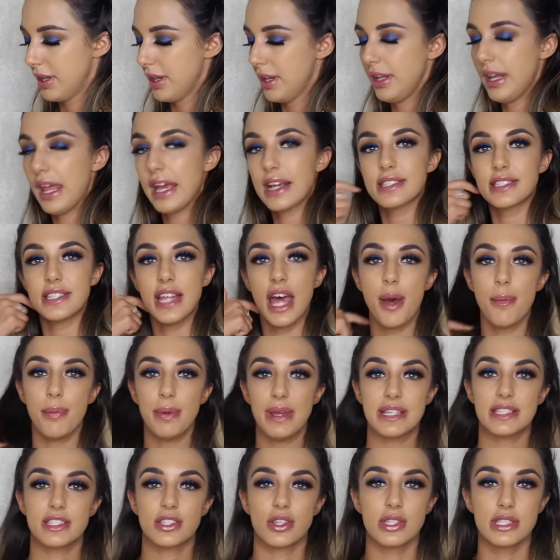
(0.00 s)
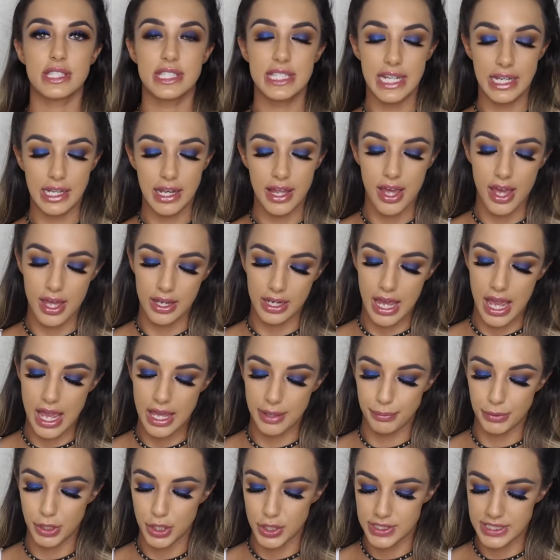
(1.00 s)
Next up is concealer, and
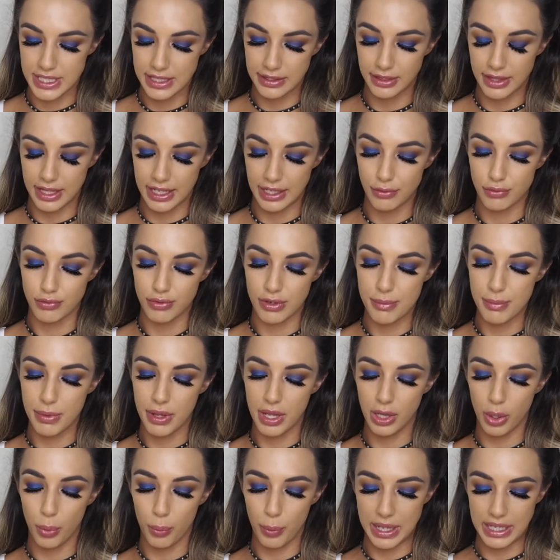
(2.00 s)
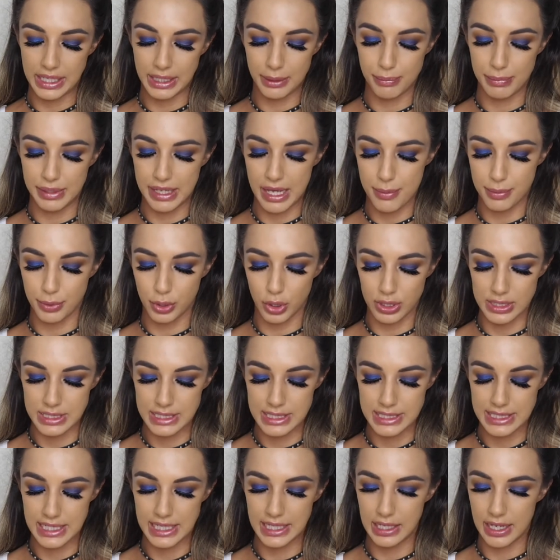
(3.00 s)
I'm using the Rimmel Wake Me Up
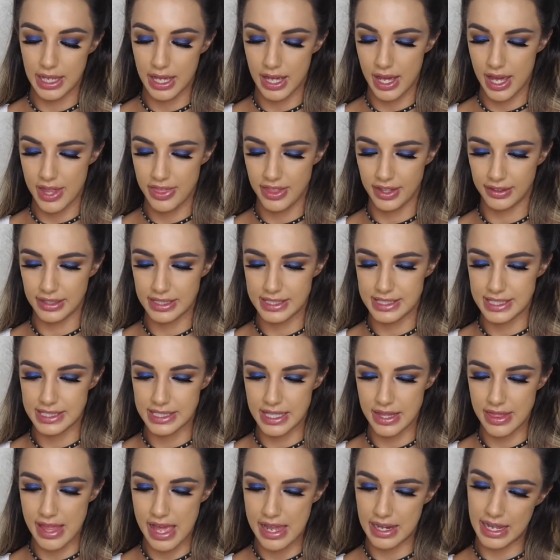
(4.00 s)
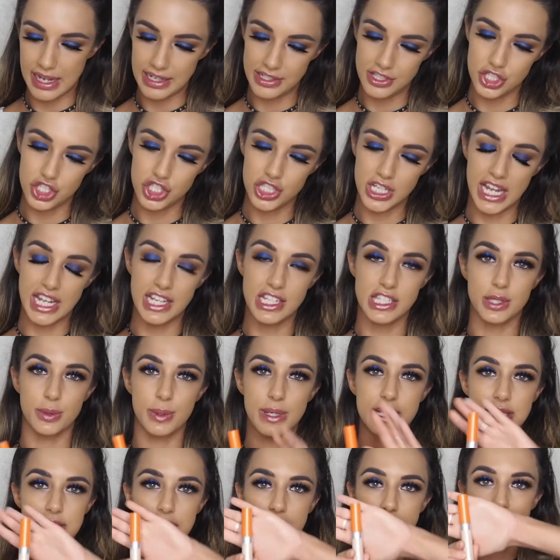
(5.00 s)
Concealer. I think this is in their lighter shade, so
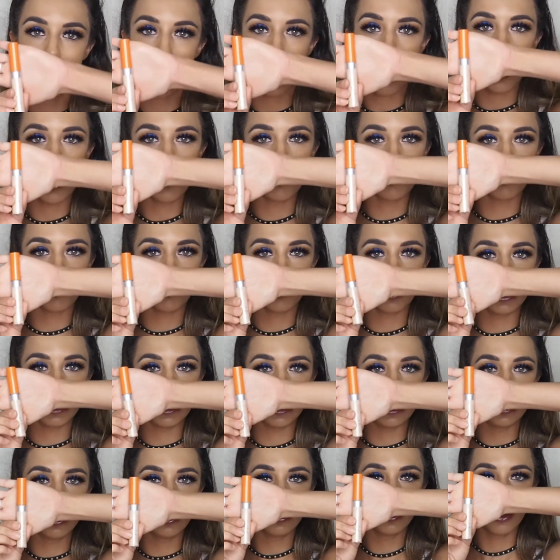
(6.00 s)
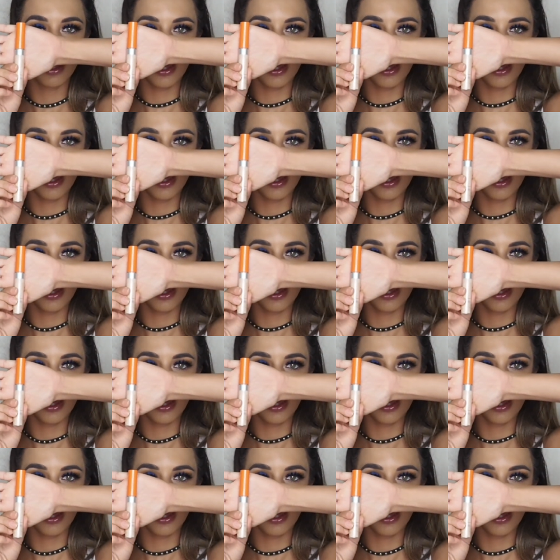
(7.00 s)
it's in Ivory.